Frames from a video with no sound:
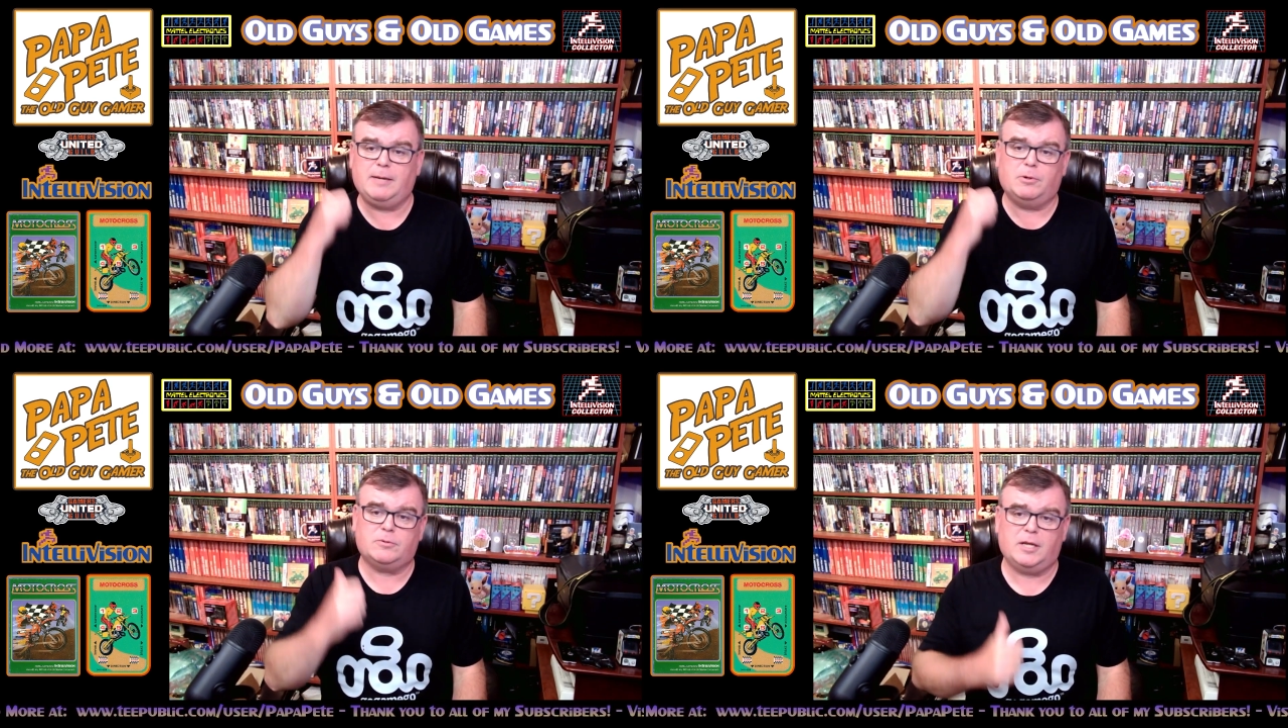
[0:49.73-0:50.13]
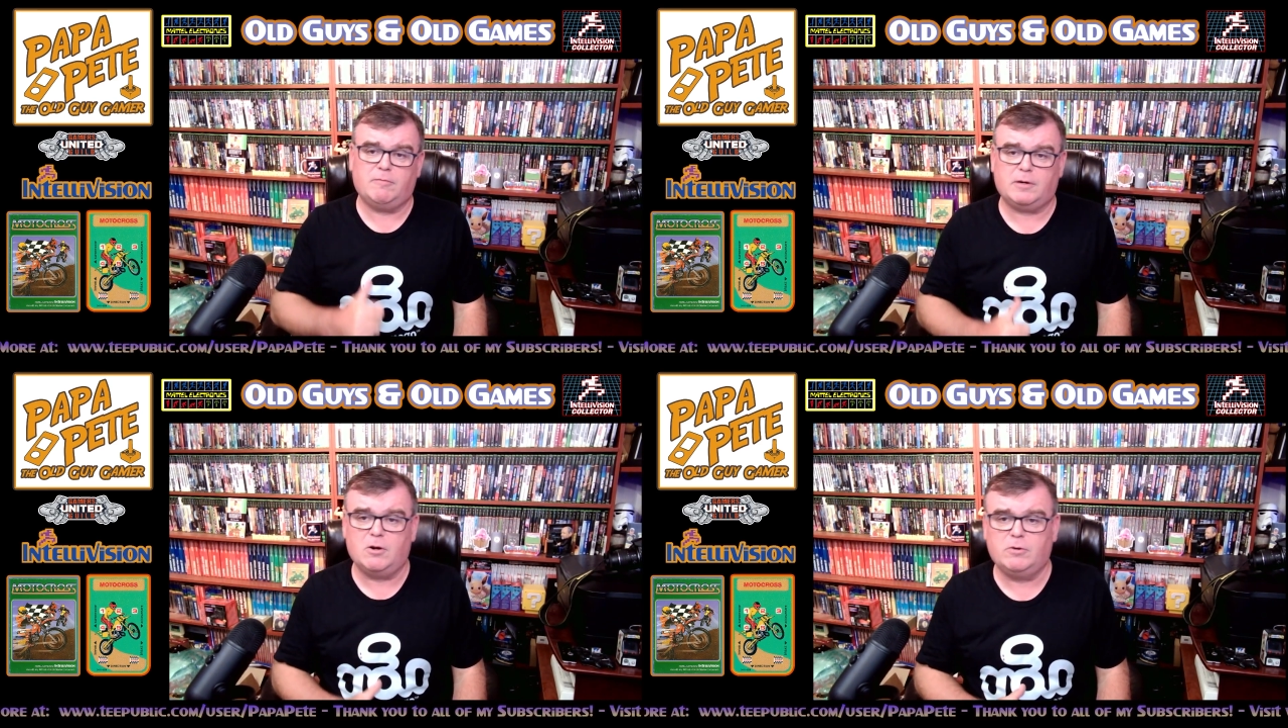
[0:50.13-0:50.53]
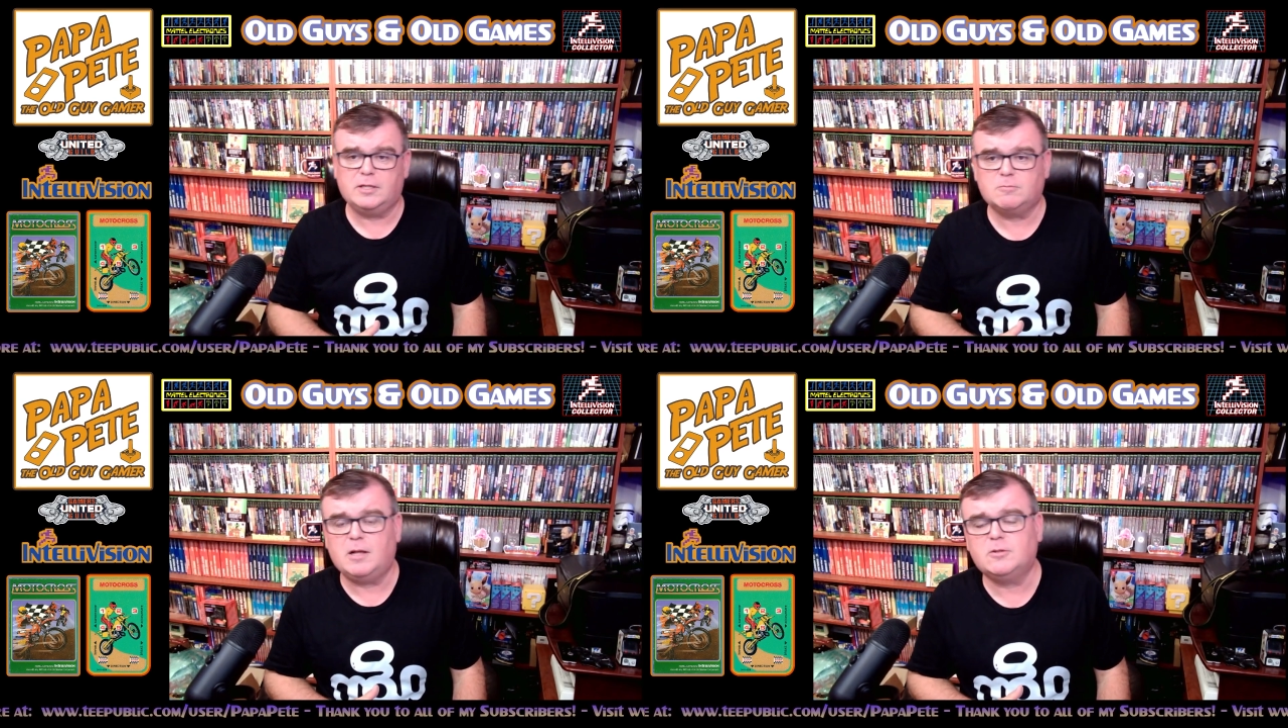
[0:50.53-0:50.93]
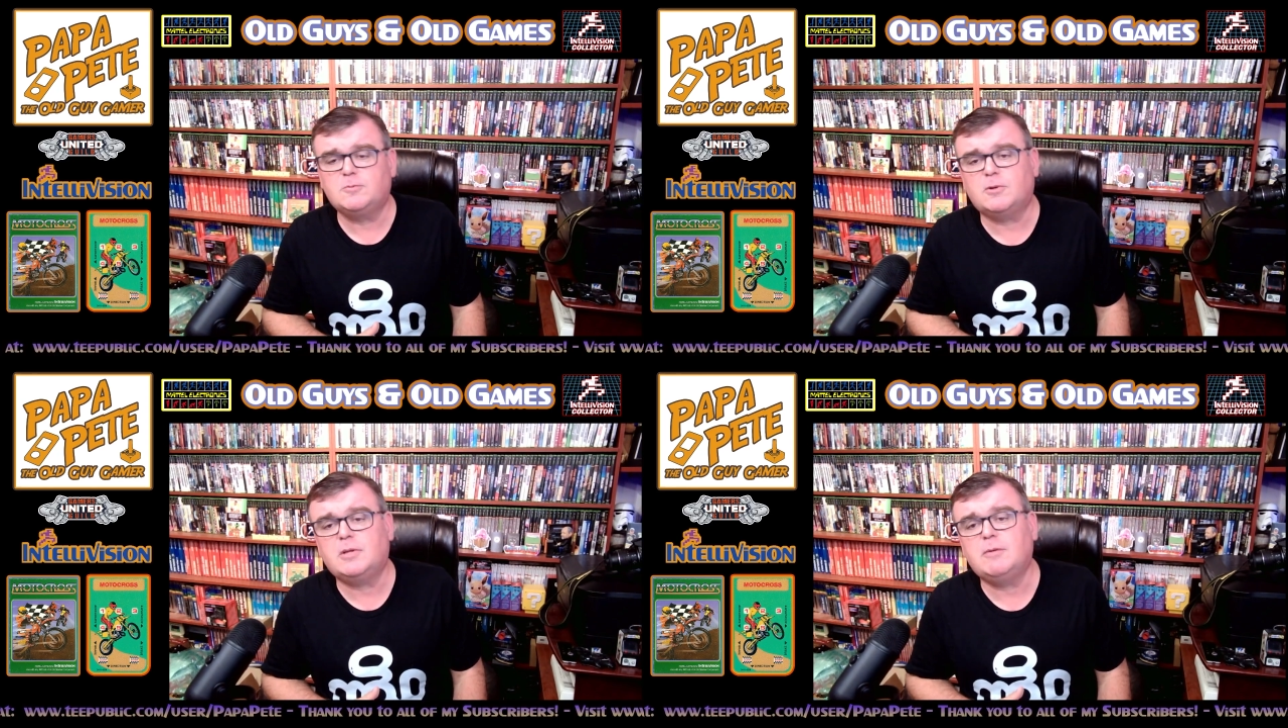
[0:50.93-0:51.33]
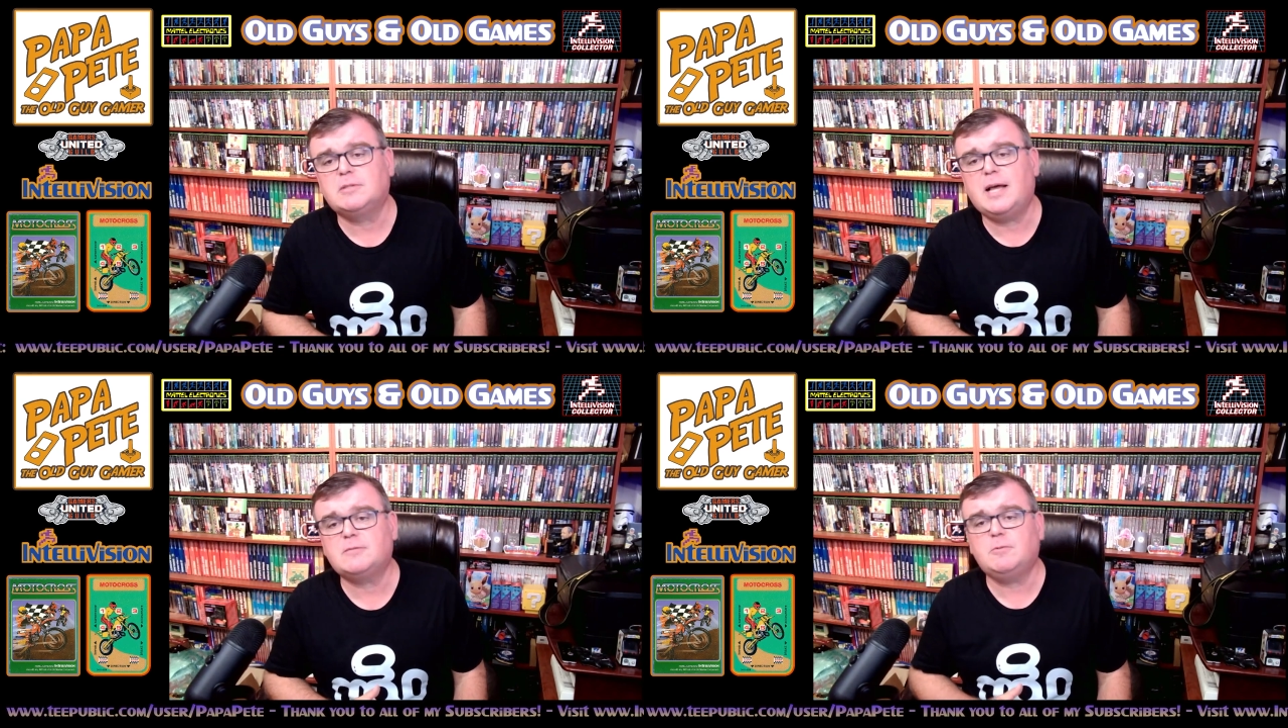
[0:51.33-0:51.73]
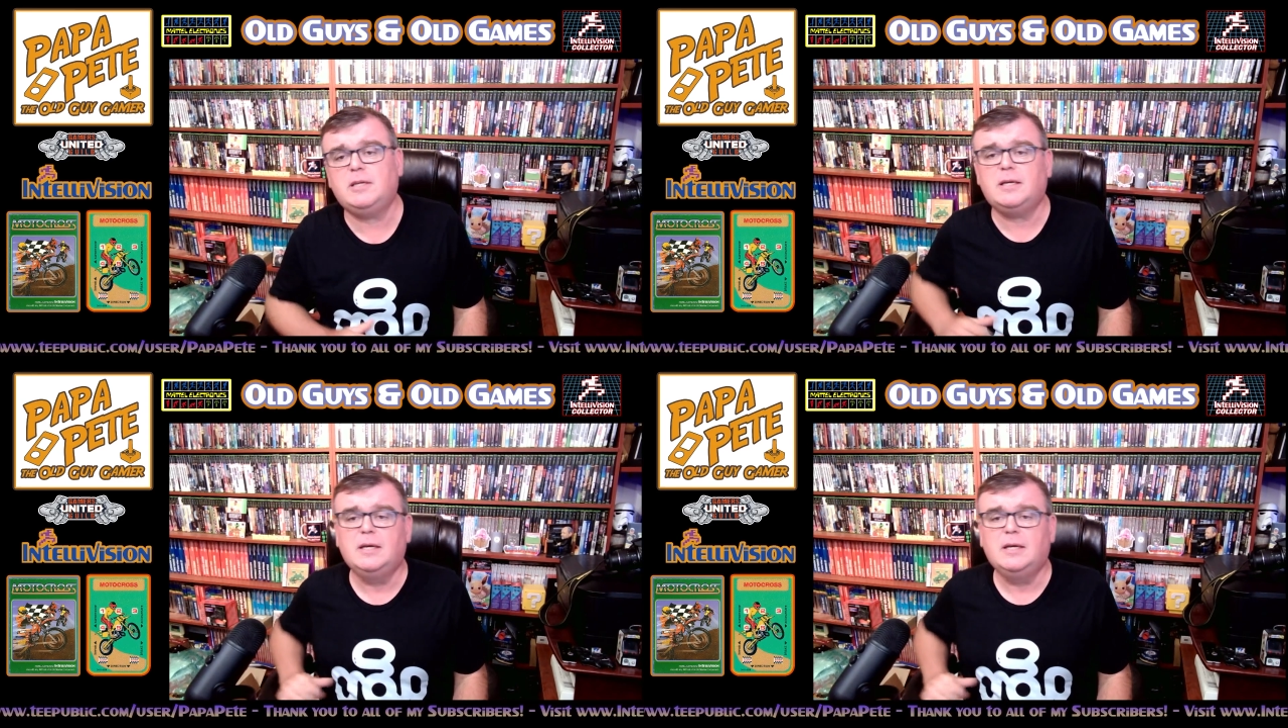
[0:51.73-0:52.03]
birthday to Rick Koenig as well. His birthday was last week.